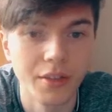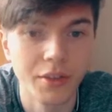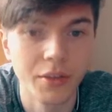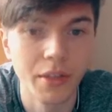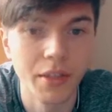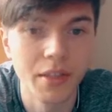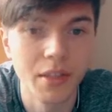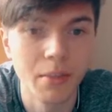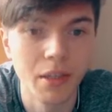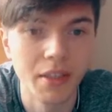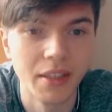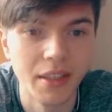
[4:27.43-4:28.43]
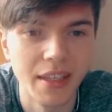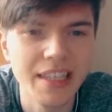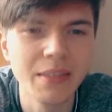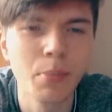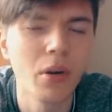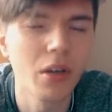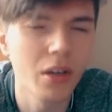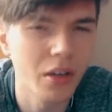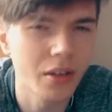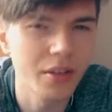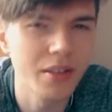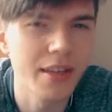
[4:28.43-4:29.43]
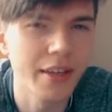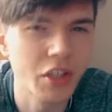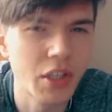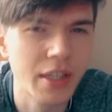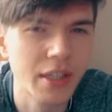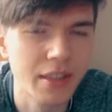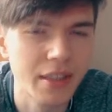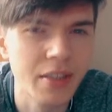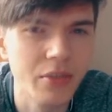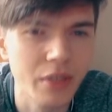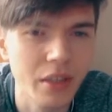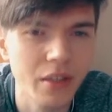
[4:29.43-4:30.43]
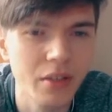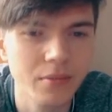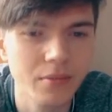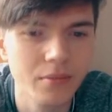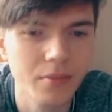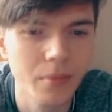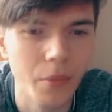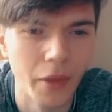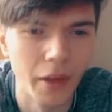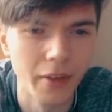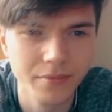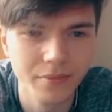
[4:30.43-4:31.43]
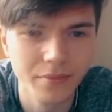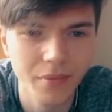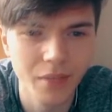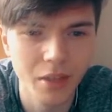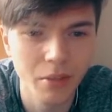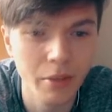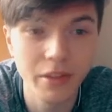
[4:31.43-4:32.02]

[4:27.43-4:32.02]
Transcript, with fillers: created stability. Is Pocahontas actually indeed a real thing? We'll